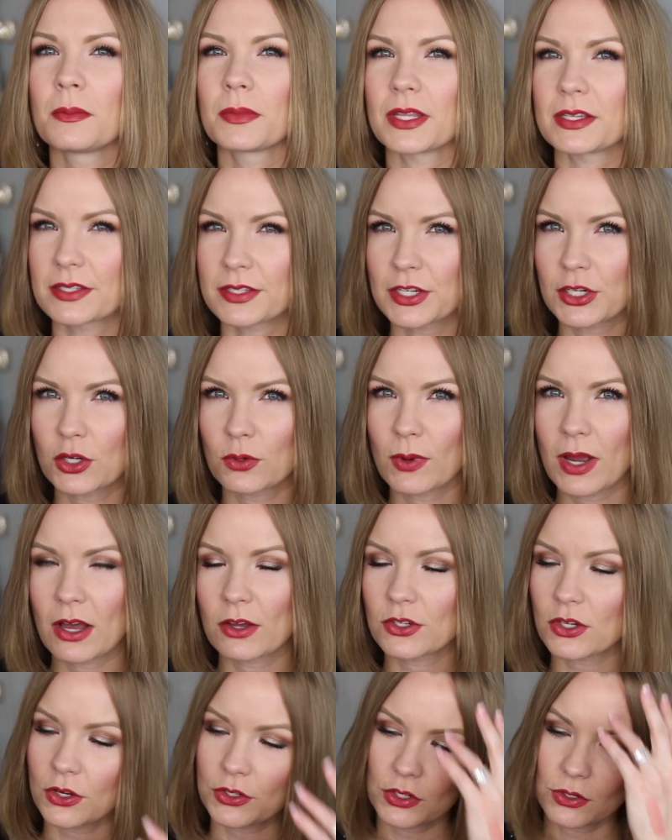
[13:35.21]
They stick
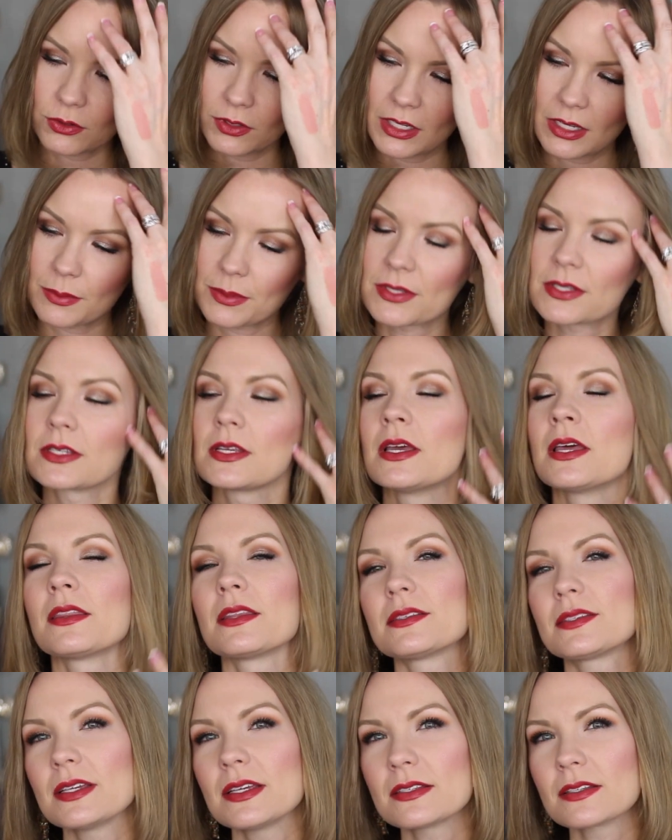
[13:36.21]
around on your lips.
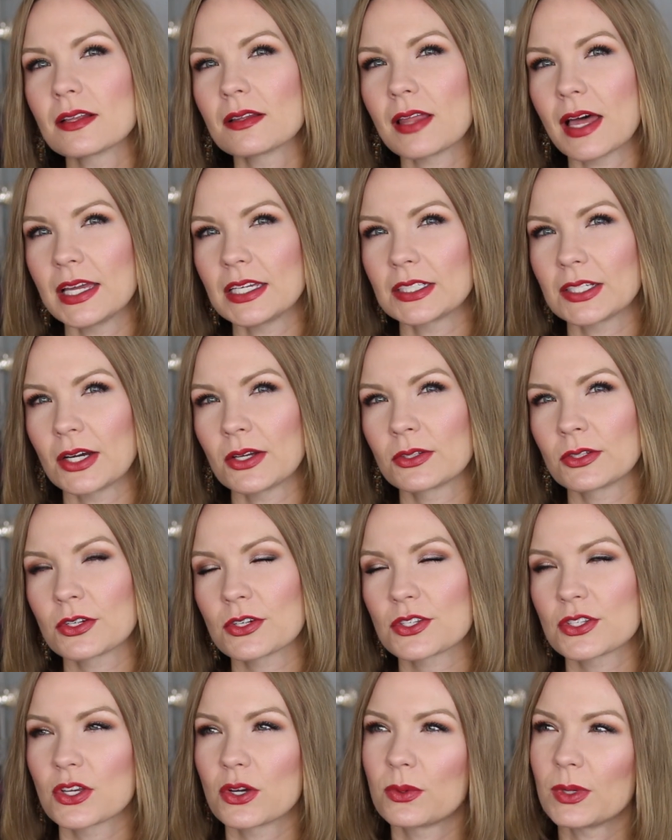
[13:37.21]
This is a light
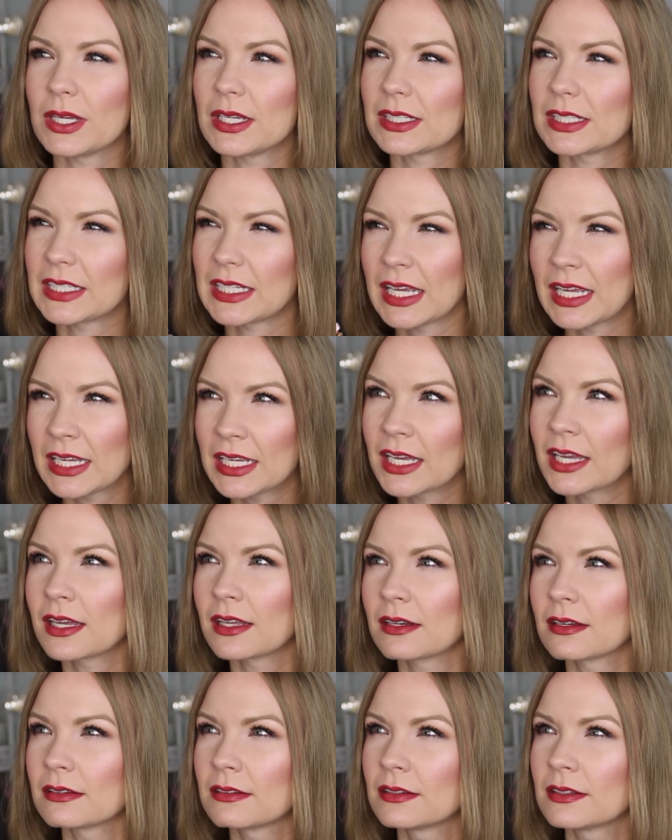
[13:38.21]
color, so it
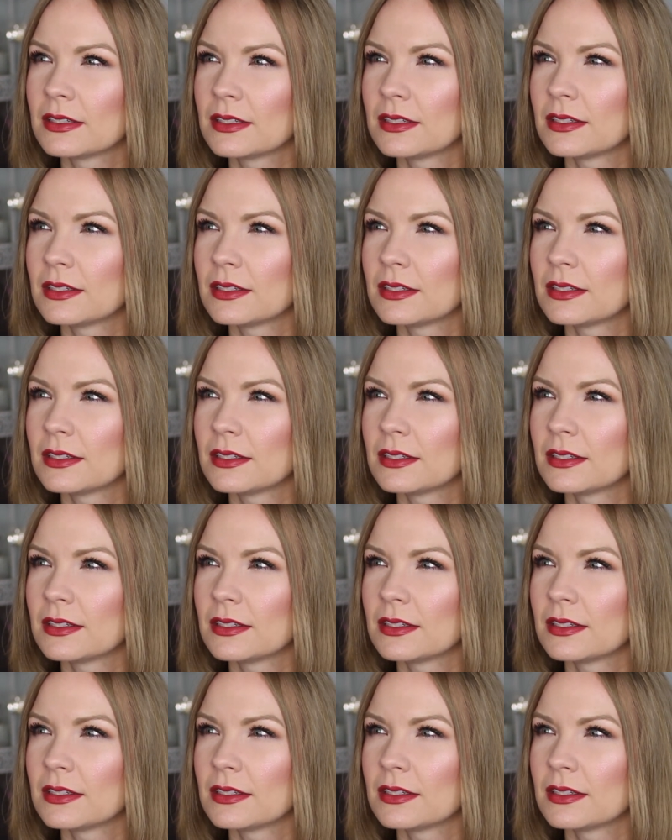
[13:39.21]
can